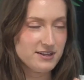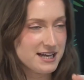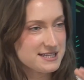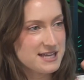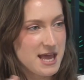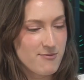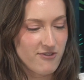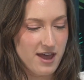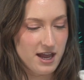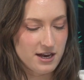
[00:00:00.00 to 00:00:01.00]
of in that same
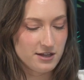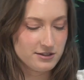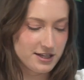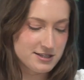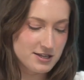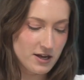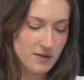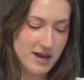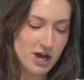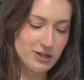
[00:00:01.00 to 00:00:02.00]
vein, let's talk
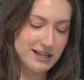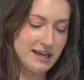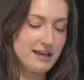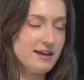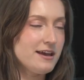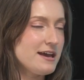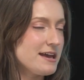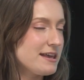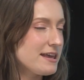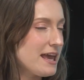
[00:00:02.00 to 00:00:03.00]
about
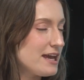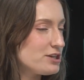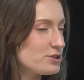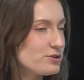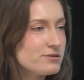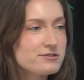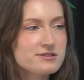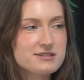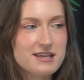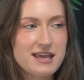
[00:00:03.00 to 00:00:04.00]

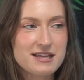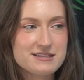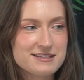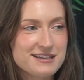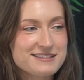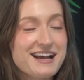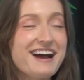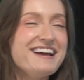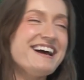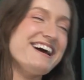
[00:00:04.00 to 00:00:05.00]
candles, incense.
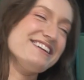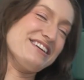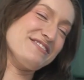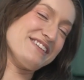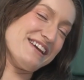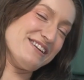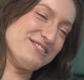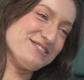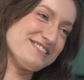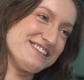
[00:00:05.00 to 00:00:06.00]
I love
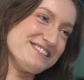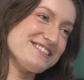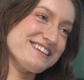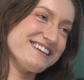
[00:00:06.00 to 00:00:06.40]
candles. This is